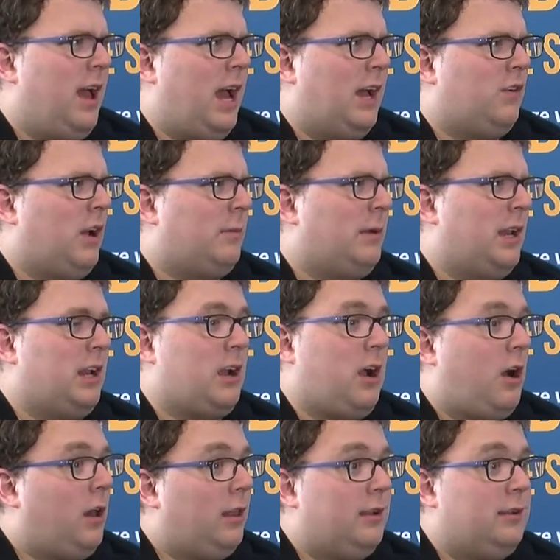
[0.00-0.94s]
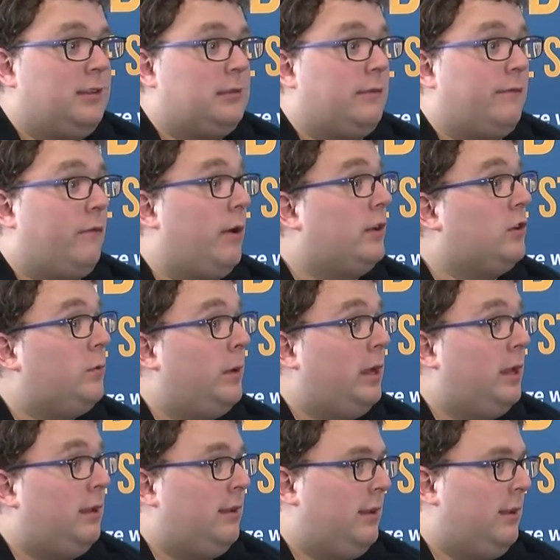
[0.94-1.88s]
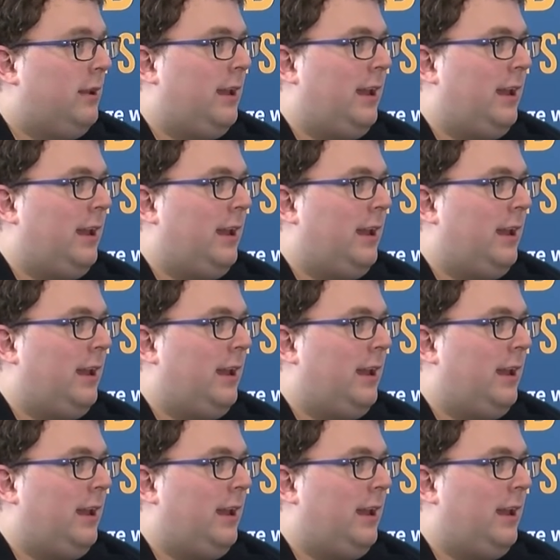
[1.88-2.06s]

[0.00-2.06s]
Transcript: I dropped out of college as a freshman,